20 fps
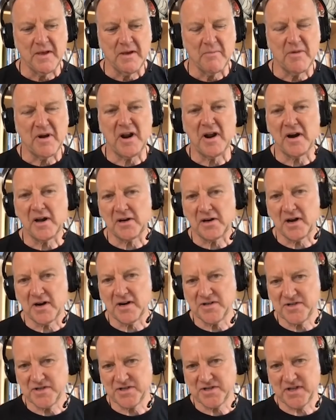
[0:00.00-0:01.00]
But on a
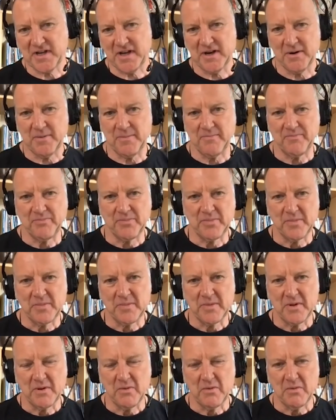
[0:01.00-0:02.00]
larger scale,
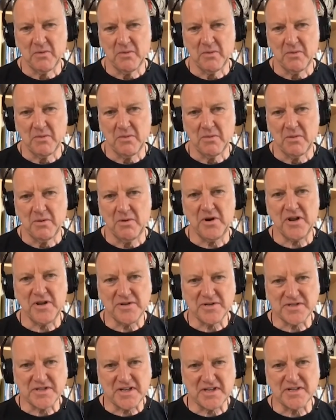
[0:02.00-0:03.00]
who do you
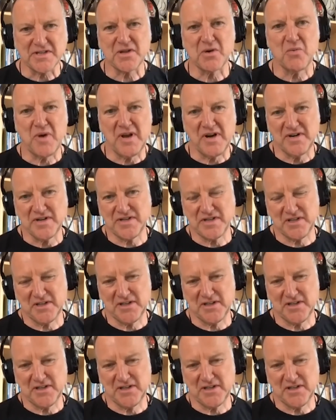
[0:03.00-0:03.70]
see as the winners and